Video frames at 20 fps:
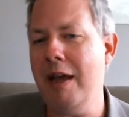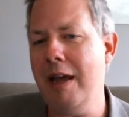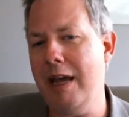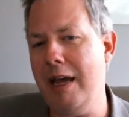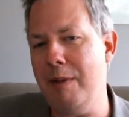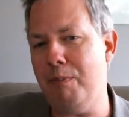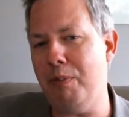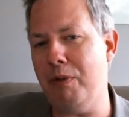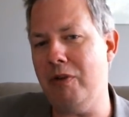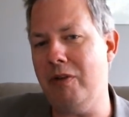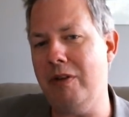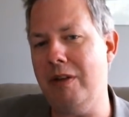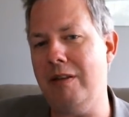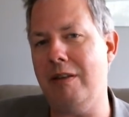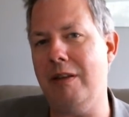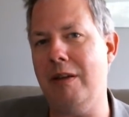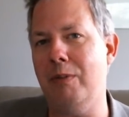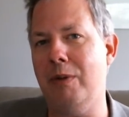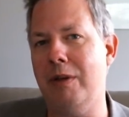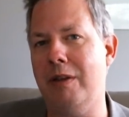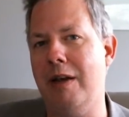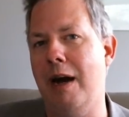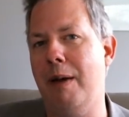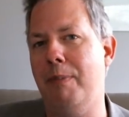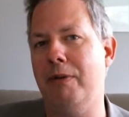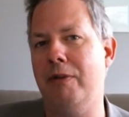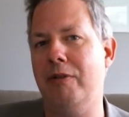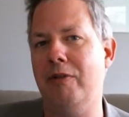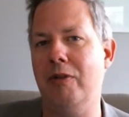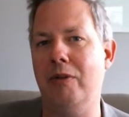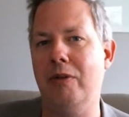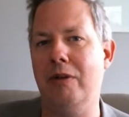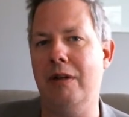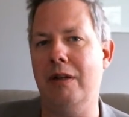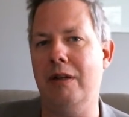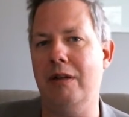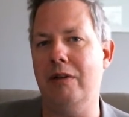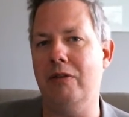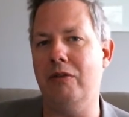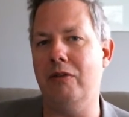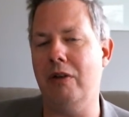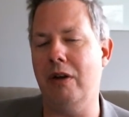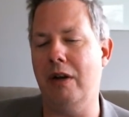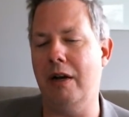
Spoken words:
and present them with opportunities.